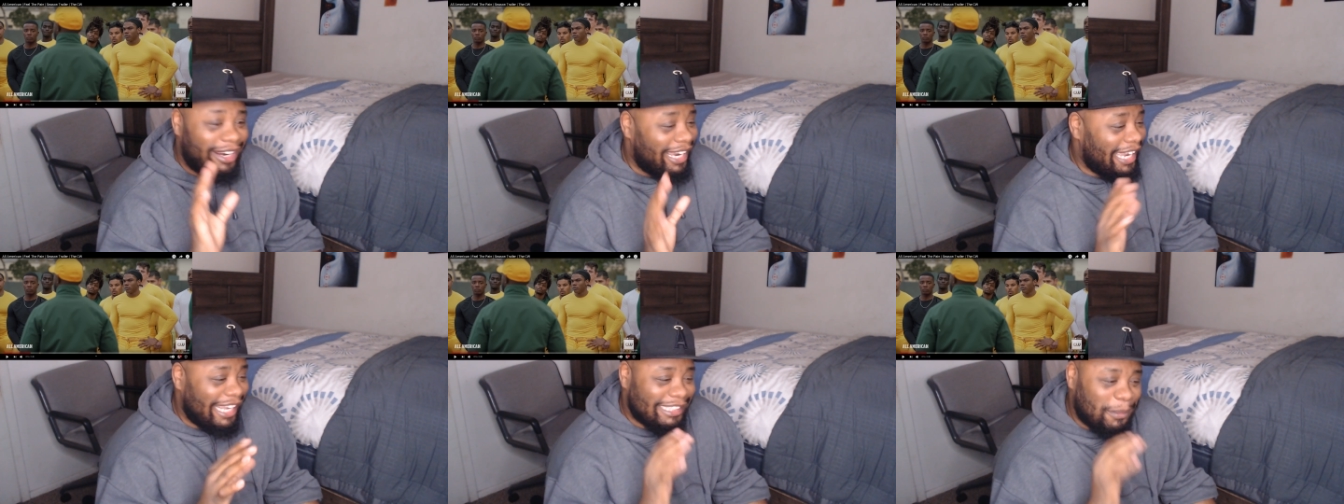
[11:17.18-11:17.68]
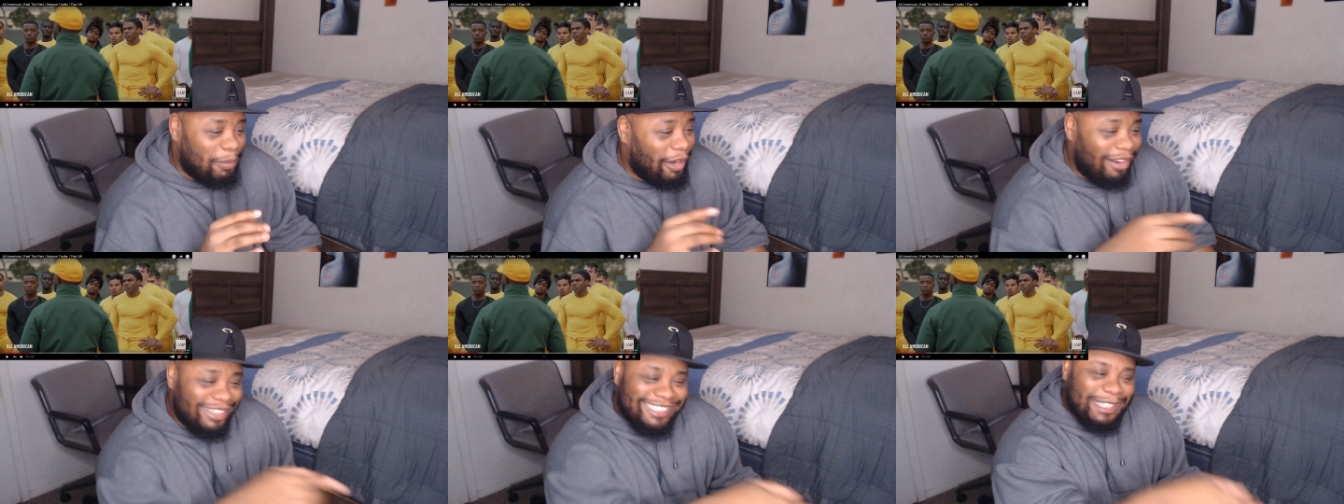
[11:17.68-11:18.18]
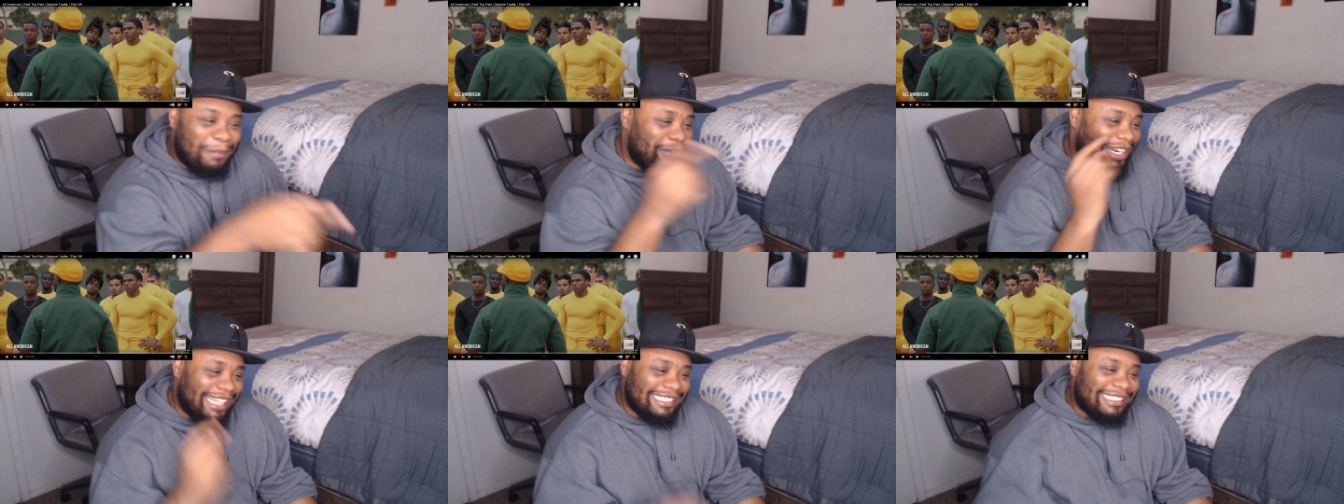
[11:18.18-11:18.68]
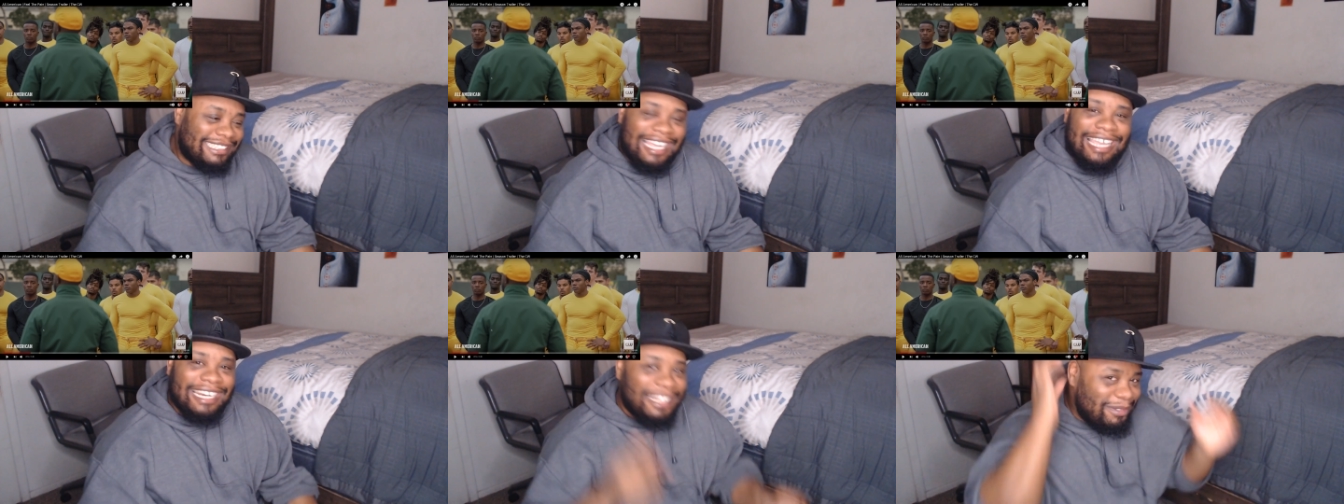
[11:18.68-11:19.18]
I had to pause it, but I
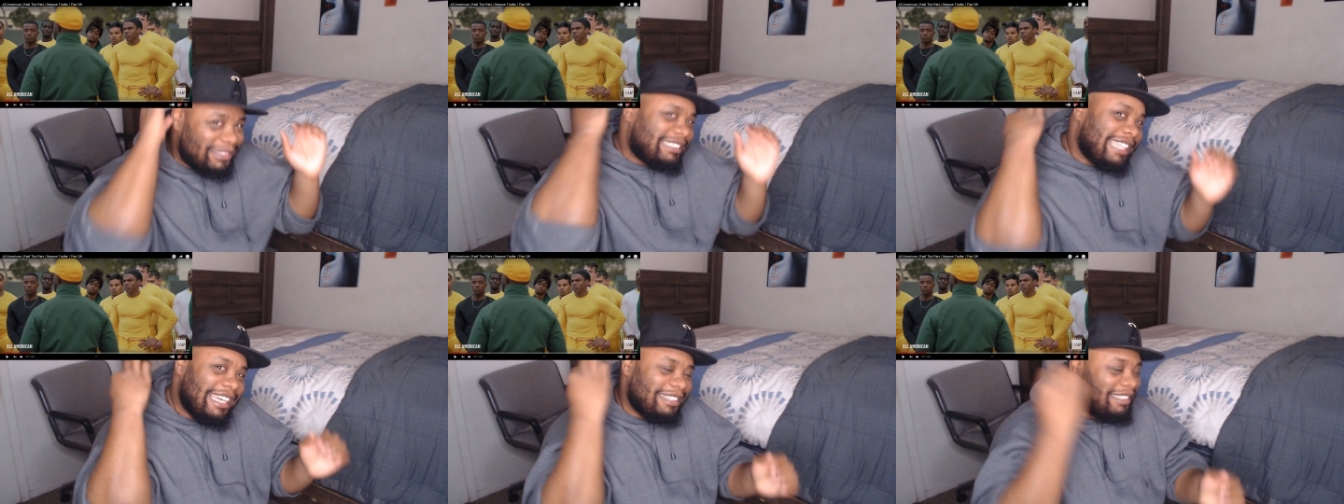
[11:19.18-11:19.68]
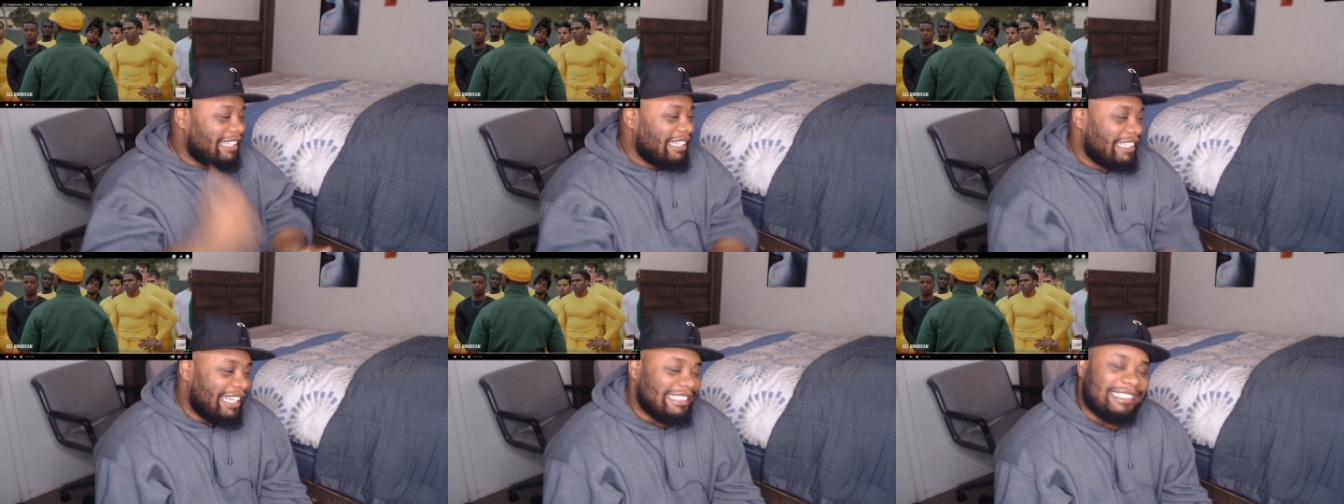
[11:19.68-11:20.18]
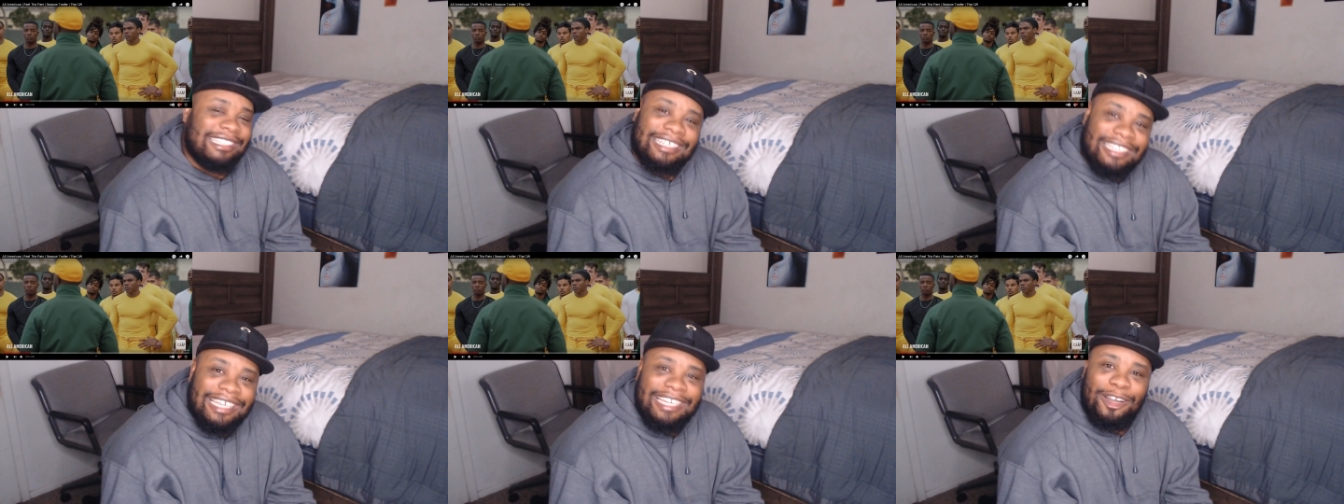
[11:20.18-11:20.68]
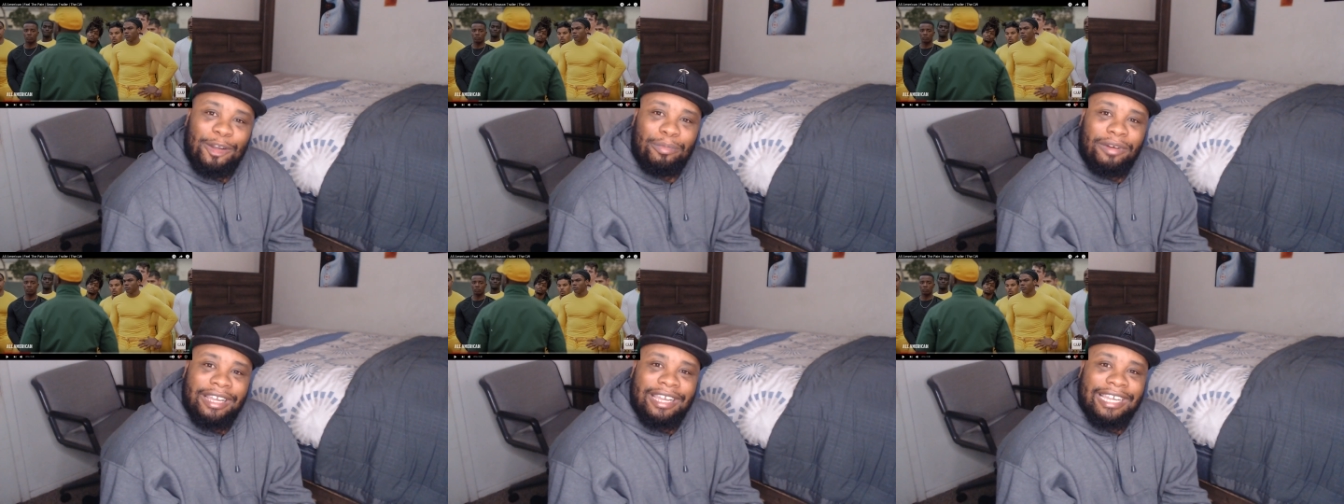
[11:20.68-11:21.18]
seen you seen it. That's the Cleo
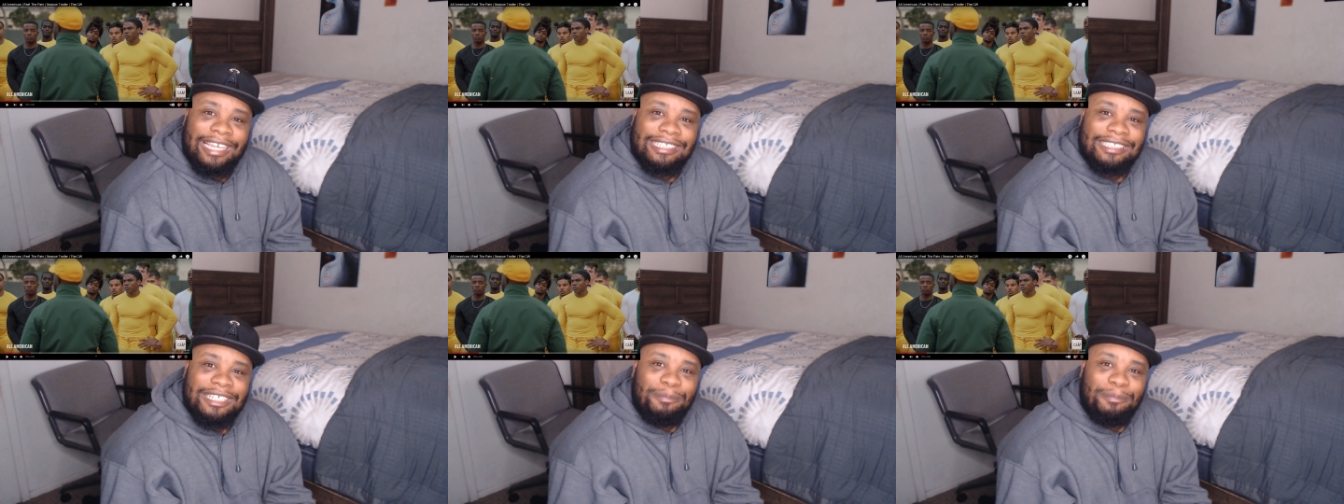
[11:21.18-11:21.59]
braids.